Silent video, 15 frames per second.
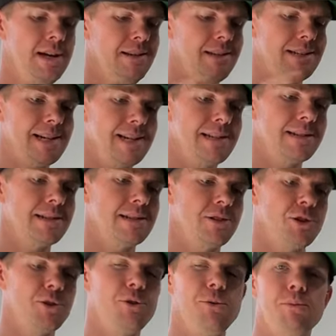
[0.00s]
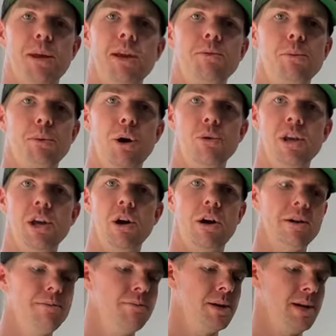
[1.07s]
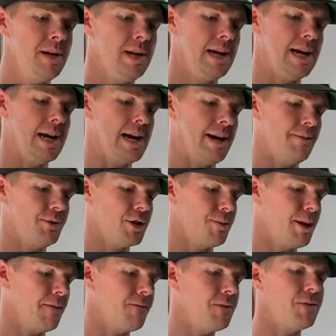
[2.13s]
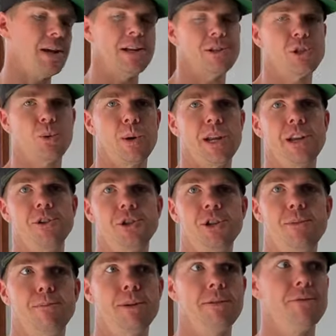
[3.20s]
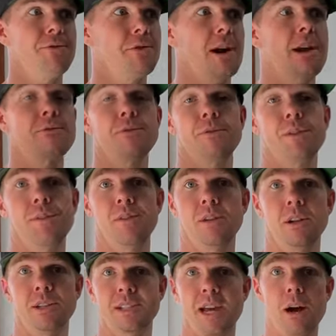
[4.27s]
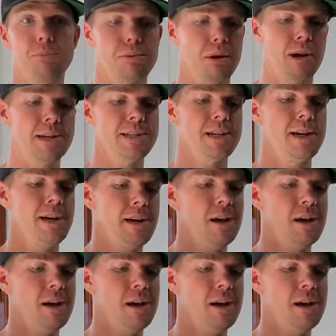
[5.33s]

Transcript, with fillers: This isn't too big of a bulky item, um, so about fifteen to twenty in shipment for one hundred fifty dollars sale price.